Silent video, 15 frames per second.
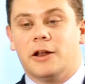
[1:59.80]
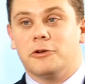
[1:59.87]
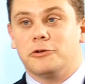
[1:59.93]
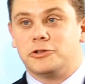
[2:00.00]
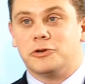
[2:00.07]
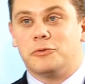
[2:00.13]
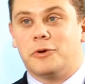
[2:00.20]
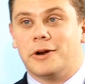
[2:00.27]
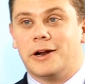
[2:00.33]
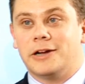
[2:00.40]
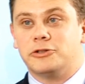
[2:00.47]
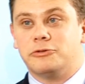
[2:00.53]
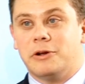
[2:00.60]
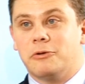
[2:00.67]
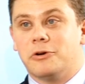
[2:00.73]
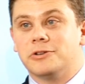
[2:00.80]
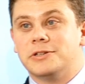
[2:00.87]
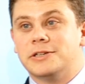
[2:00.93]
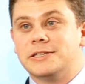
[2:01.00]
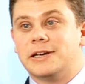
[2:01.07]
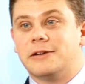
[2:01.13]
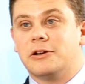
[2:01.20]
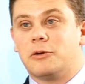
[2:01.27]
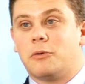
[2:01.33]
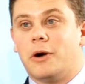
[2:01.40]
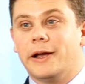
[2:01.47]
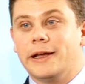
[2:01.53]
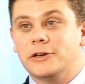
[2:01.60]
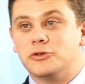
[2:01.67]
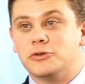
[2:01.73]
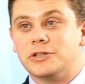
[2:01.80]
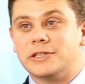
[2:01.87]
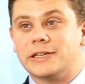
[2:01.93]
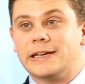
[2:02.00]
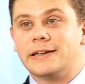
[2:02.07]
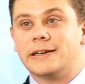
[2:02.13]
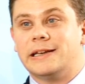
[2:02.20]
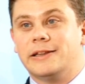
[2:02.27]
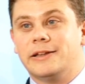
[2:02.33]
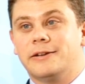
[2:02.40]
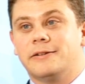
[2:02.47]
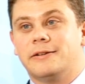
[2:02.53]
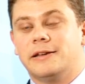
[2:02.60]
I looked at what actuary was, and it sounded quite interesting in that